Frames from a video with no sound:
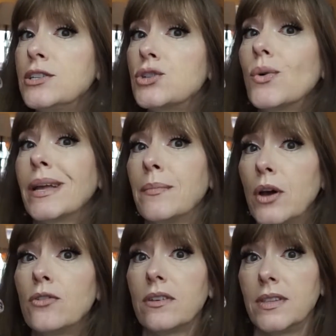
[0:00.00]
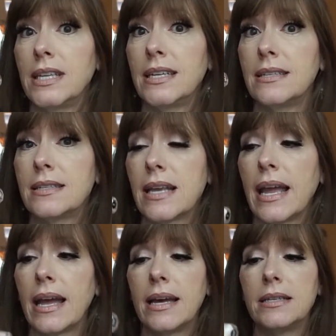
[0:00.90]
enjoying both of these.
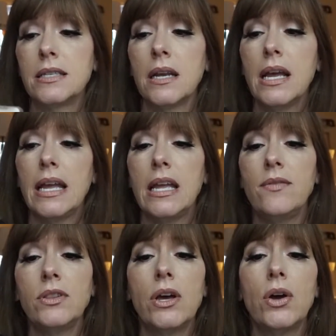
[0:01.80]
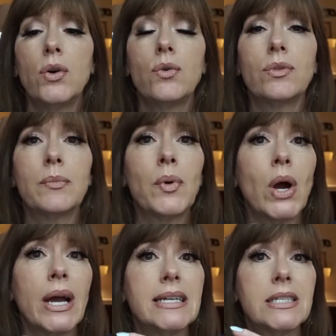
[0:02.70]
And even though the
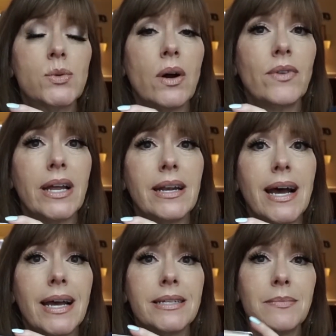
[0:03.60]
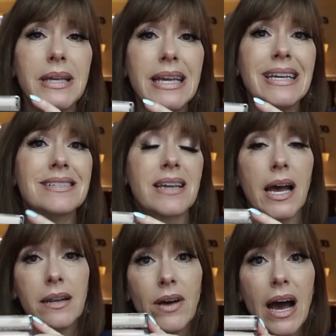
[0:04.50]
price $12.99 to me is
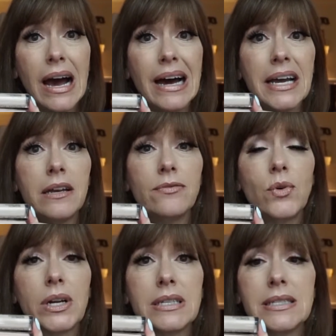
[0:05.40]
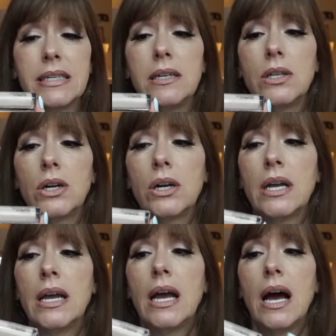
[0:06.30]
kind of high for a concealer,
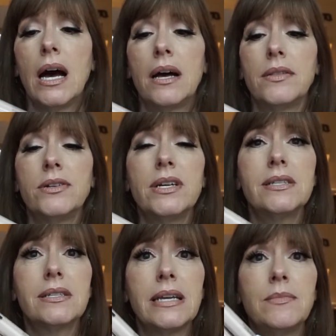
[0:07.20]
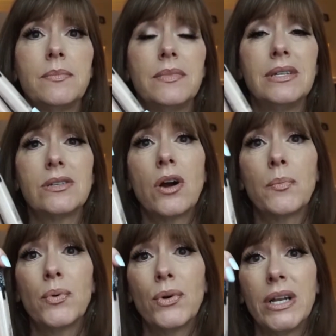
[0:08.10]
there does seem to, these are
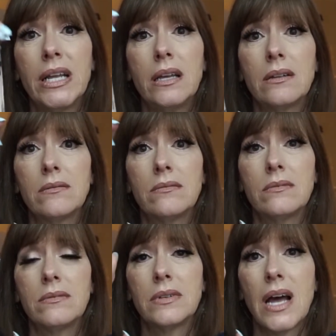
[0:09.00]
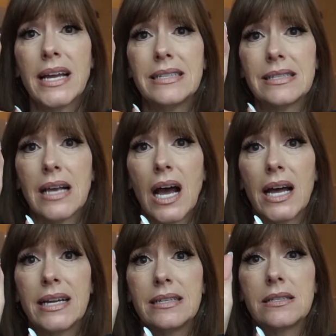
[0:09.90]
pretty nice
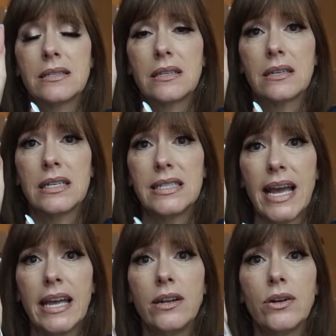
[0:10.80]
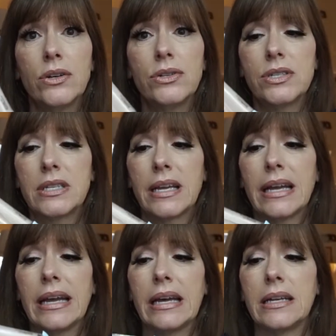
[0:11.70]
size containers,
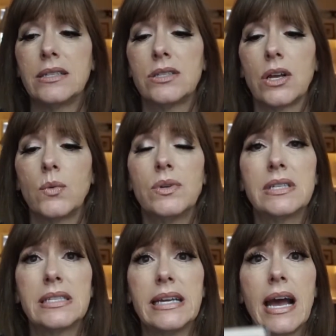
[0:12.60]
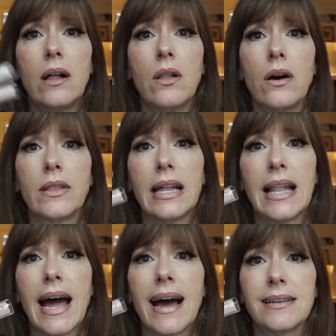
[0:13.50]
and so we'll see how long they
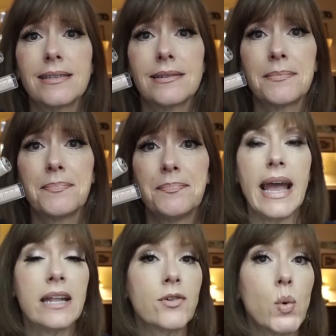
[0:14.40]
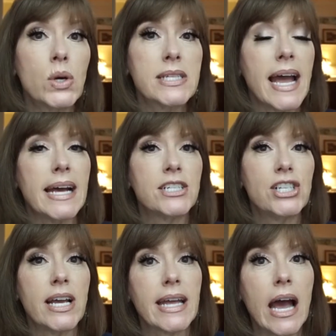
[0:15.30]
last. And of course I had to
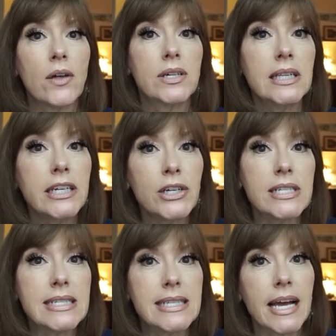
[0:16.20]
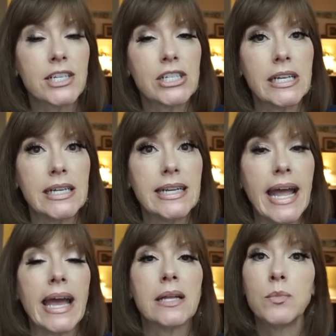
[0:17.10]
check out the clearance section,
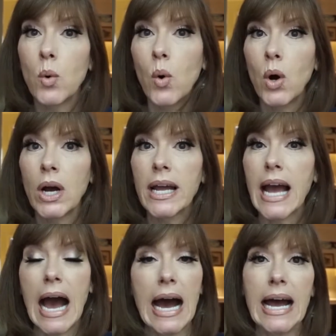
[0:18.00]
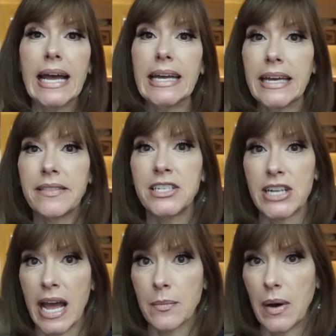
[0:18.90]
and boy, I hit the
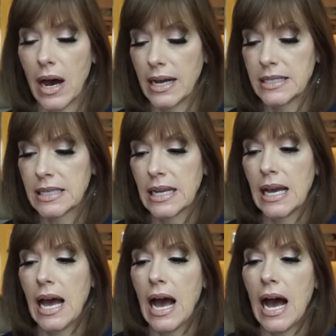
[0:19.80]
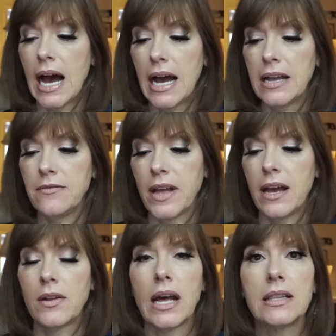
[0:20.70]
jackpot.
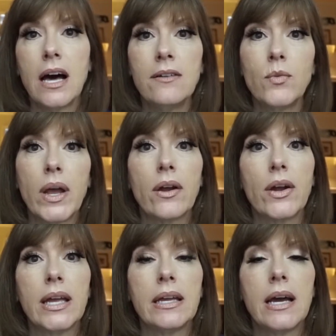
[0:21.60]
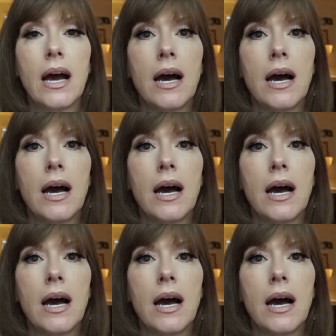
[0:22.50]
I love wearing